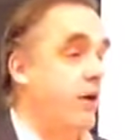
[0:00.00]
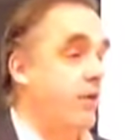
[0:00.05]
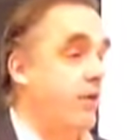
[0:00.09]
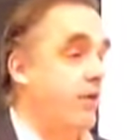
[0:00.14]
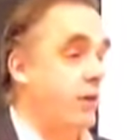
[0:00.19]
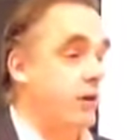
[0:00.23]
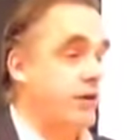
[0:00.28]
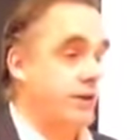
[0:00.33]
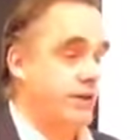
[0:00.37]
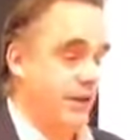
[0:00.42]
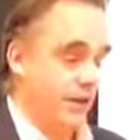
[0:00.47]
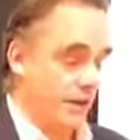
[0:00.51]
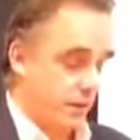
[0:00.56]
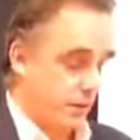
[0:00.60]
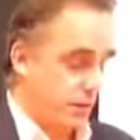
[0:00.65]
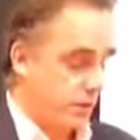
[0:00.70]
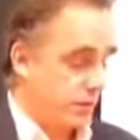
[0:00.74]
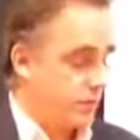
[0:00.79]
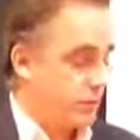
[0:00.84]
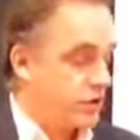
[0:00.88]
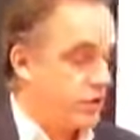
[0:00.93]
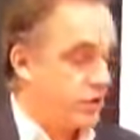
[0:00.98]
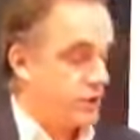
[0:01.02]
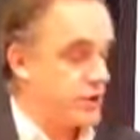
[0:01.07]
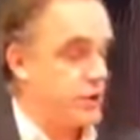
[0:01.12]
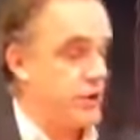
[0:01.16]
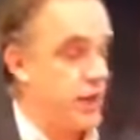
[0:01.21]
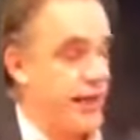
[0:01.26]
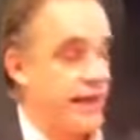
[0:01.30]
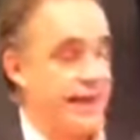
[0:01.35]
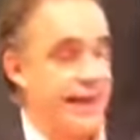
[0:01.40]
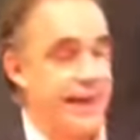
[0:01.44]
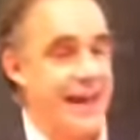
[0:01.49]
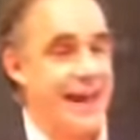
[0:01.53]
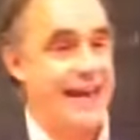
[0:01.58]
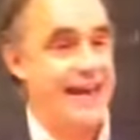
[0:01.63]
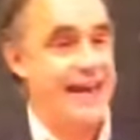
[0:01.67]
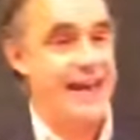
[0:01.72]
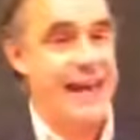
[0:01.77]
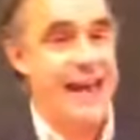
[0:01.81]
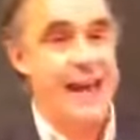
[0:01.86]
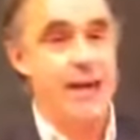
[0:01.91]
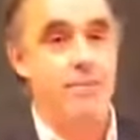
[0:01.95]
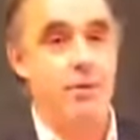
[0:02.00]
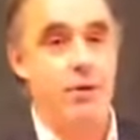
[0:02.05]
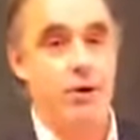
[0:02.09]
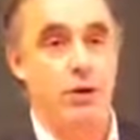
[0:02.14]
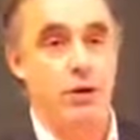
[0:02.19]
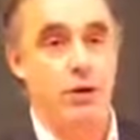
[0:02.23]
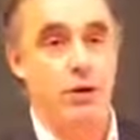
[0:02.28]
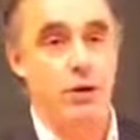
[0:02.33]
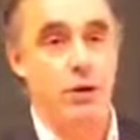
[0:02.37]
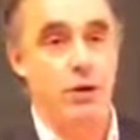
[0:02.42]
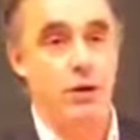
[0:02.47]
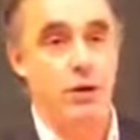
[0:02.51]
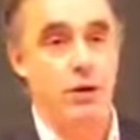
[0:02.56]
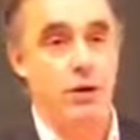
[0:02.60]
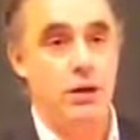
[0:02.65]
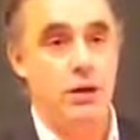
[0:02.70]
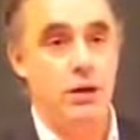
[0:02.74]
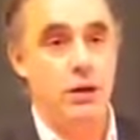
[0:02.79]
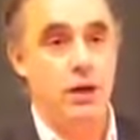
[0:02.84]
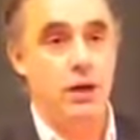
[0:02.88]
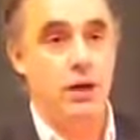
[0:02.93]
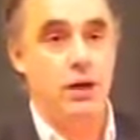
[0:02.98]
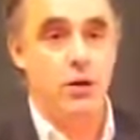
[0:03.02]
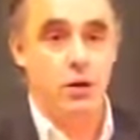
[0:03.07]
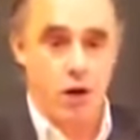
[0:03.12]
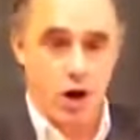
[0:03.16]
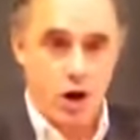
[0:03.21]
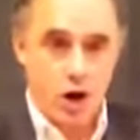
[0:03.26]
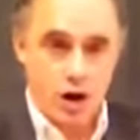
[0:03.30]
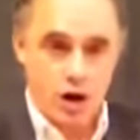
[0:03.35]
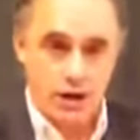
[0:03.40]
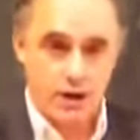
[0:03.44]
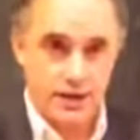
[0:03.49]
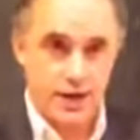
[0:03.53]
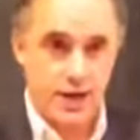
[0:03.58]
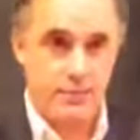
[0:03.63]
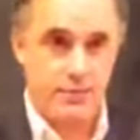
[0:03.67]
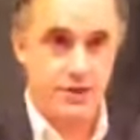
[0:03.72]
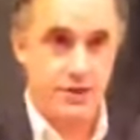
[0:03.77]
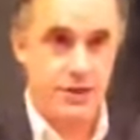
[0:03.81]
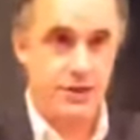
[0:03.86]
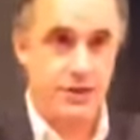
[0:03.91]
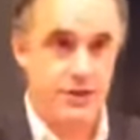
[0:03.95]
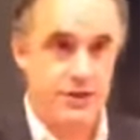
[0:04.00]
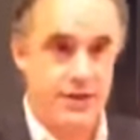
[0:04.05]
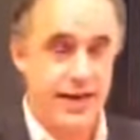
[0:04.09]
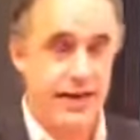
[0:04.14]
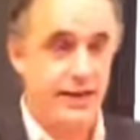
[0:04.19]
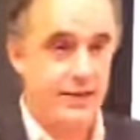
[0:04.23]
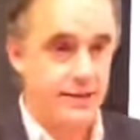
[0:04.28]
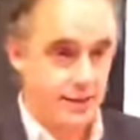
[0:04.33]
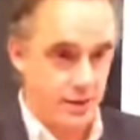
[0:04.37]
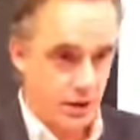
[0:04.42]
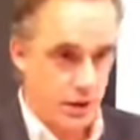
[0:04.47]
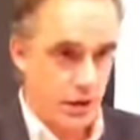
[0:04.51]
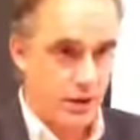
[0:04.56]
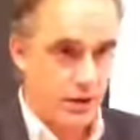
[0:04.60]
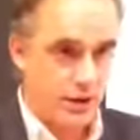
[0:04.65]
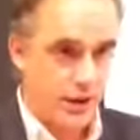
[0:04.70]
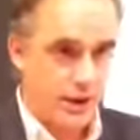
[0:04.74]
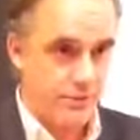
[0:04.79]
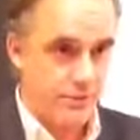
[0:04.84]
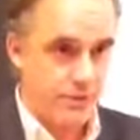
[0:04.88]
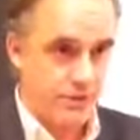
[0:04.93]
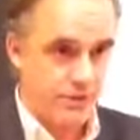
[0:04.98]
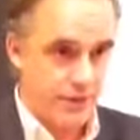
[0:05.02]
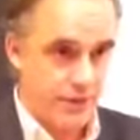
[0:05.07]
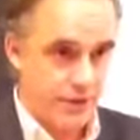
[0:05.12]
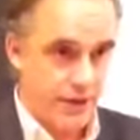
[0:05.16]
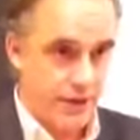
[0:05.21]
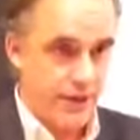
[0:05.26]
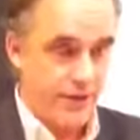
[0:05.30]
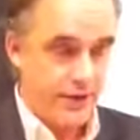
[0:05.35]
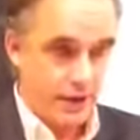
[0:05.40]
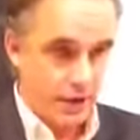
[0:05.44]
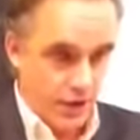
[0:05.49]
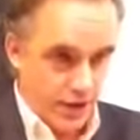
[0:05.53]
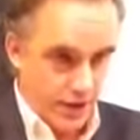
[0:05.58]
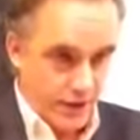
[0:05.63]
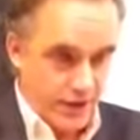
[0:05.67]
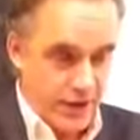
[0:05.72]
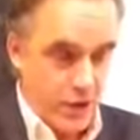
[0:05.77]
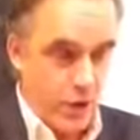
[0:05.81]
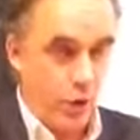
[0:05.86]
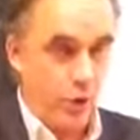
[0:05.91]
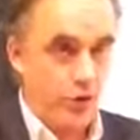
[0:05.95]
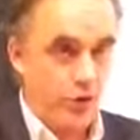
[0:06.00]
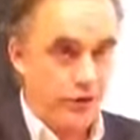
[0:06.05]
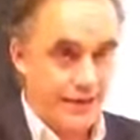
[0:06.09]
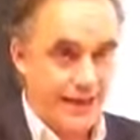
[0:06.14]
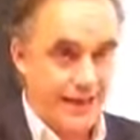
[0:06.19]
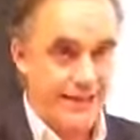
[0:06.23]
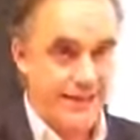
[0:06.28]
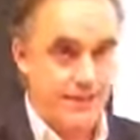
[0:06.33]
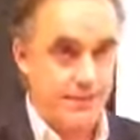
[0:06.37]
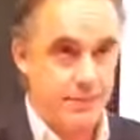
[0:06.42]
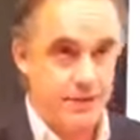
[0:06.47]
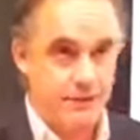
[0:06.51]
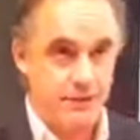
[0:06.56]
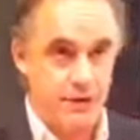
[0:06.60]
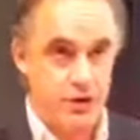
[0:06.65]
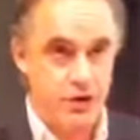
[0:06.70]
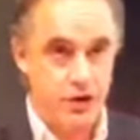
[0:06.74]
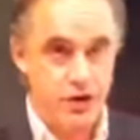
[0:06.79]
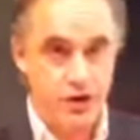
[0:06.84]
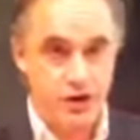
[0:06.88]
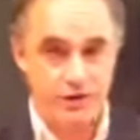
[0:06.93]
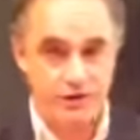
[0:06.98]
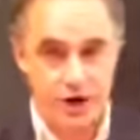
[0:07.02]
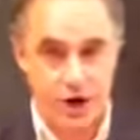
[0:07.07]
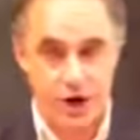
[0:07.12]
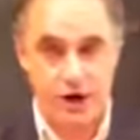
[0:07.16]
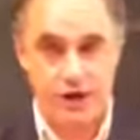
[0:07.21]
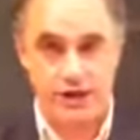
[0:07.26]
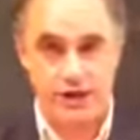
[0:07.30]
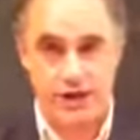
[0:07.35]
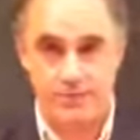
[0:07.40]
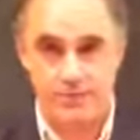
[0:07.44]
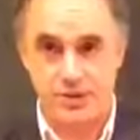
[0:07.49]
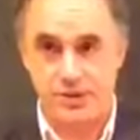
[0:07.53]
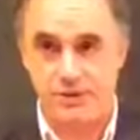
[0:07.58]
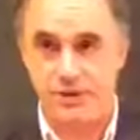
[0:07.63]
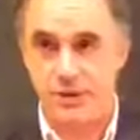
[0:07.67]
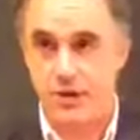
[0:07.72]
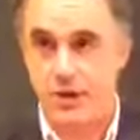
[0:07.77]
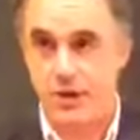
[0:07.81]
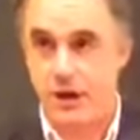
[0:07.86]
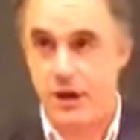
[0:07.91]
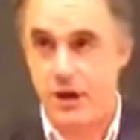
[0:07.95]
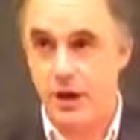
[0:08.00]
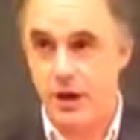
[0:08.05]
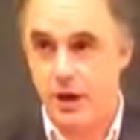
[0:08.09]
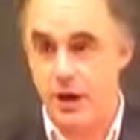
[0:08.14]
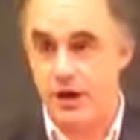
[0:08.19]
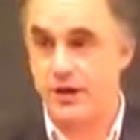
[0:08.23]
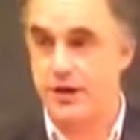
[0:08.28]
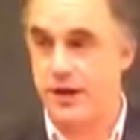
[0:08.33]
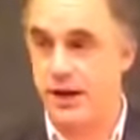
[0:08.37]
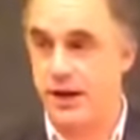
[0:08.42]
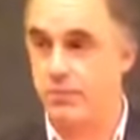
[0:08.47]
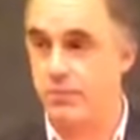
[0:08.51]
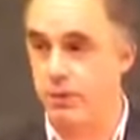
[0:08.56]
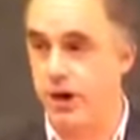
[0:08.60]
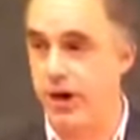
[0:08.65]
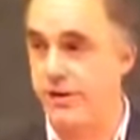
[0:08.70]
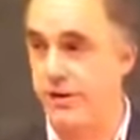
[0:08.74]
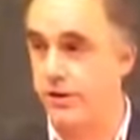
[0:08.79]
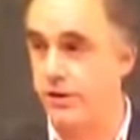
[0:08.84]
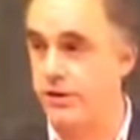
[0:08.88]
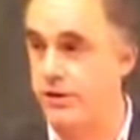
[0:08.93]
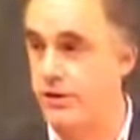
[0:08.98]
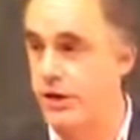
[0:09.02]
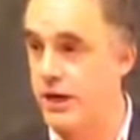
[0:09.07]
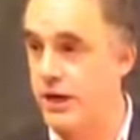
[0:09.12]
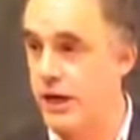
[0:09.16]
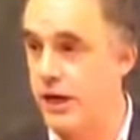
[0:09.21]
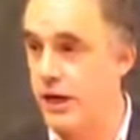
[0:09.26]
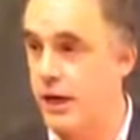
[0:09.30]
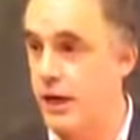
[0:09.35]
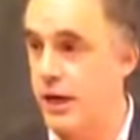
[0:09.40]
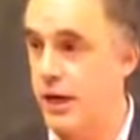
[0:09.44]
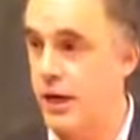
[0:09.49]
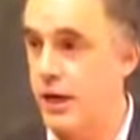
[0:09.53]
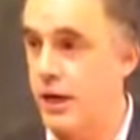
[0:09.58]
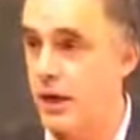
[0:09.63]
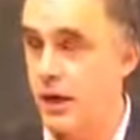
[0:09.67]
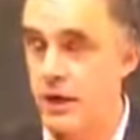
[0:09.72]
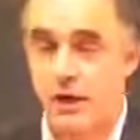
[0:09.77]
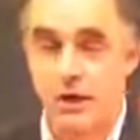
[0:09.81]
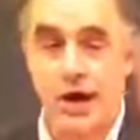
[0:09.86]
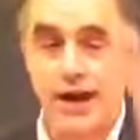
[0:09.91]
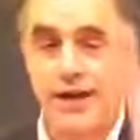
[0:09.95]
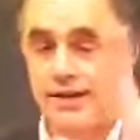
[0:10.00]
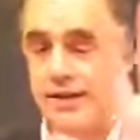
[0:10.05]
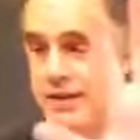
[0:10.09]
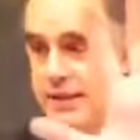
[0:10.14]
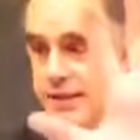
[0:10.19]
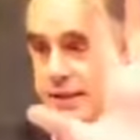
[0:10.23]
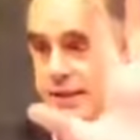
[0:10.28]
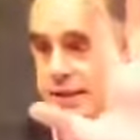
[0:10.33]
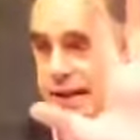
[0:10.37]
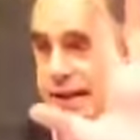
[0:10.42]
out was that just like Cain and Abel, who are archetypes in a sense. They're archetypes of the, they're the Old Testament version of archetypes of the hostile brothers. Christ and